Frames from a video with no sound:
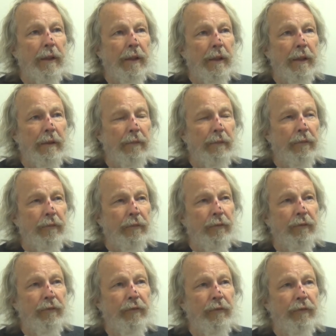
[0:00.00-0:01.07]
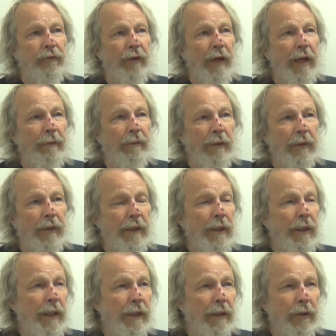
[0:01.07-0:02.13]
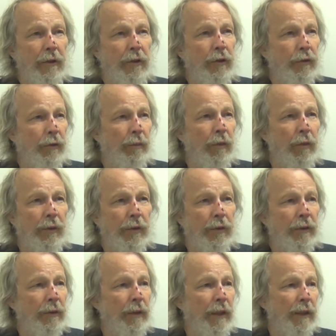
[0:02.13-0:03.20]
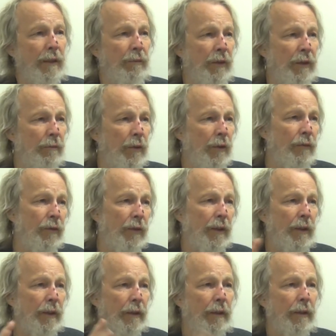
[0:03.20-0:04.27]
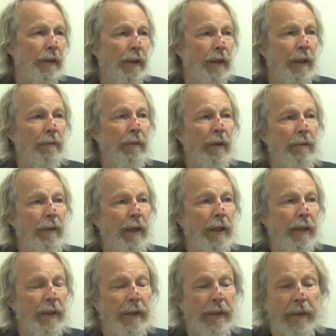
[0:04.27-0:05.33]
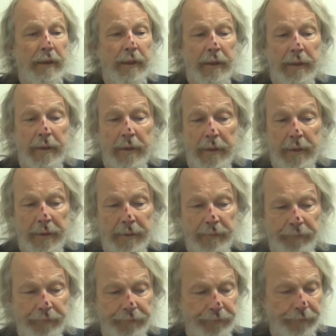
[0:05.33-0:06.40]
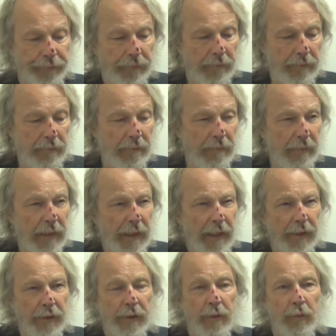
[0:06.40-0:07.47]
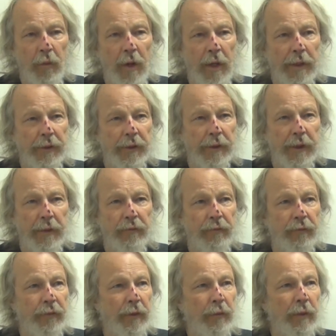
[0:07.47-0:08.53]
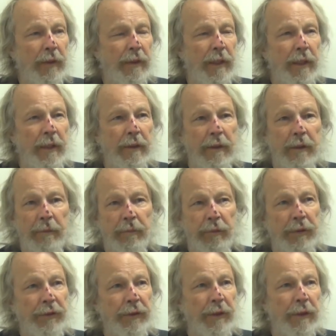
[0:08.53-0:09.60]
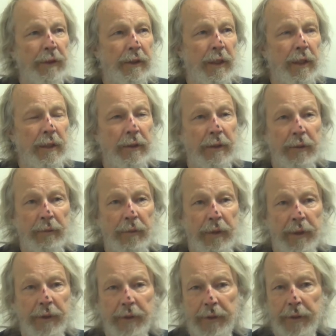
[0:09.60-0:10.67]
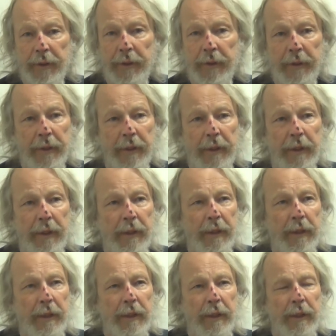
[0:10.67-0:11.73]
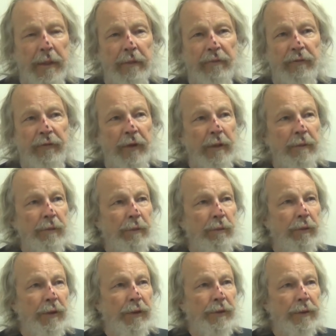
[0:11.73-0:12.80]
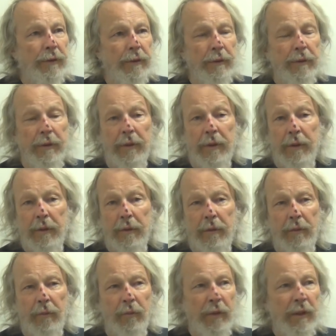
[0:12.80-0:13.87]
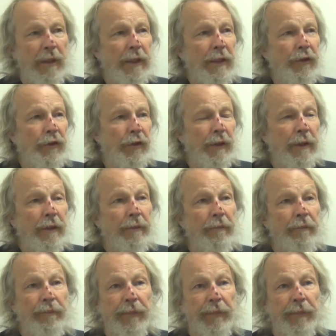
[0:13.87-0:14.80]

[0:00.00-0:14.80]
uh, fabulous, they did like a news report that turned out to be a movie uh, about it. And, um, they actually watched. They they went down to the prison at Coyote Ridge and filmed a prisoner releasing